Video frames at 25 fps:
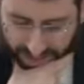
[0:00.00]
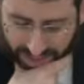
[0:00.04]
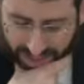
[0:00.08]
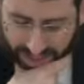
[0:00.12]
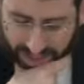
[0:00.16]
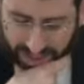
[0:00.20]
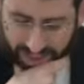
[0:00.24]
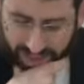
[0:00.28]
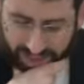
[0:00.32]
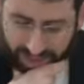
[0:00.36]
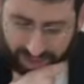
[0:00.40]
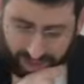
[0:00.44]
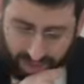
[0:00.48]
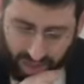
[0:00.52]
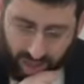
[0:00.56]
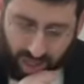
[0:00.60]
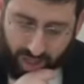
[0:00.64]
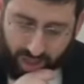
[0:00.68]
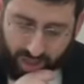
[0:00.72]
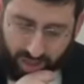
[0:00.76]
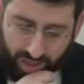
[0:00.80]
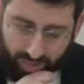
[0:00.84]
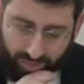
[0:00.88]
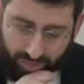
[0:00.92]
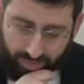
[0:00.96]
is
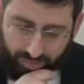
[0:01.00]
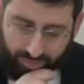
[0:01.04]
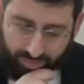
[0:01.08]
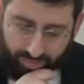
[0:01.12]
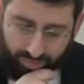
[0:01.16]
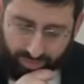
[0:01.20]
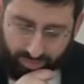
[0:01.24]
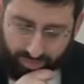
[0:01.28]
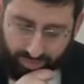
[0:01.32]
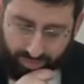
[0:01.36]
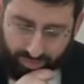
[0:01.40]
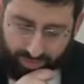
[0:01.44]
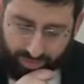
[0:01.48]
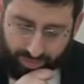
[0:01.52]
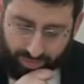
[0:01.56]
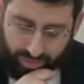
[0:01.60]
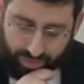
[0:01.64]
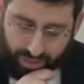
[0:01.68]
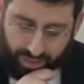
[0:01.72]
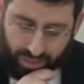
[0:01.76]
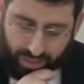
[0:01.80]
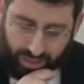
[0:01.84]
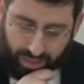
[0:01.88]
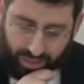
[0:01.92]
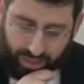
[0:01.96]
tahar.
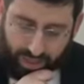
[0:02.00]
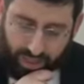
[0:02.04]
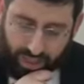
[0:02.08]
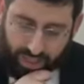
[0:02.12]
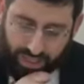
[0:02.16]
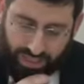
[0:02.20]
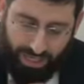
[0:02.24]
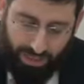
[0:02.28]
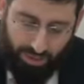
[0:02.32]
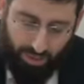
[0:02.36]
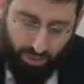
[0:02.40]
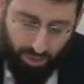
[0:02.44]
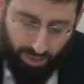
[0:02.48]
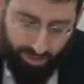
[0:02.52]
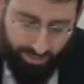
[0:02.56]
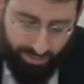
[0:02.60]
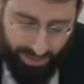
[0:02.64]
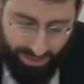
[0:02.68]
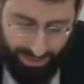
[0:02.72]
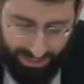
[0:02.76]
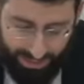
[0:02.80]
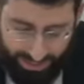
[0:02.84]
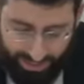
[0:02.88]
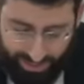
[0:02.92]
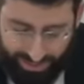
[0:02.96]
Now,
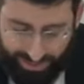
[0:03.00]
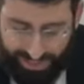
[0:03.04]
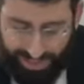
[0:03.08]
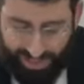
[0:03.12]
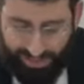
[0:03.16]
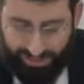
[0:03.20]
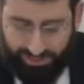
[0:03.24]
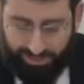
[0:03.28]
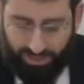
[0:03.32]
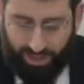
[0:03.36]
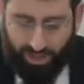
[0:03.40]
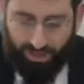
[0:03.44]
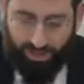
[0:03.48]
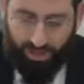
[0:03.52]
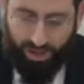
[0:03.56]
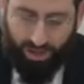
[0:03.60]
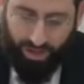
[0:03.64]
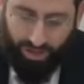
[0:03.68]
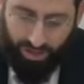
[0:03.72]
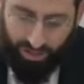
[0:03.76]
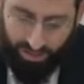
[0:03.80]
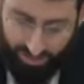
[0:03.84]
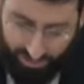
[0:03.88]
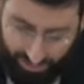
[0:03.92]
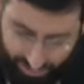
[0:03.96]
normally the
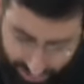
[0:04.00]
Azara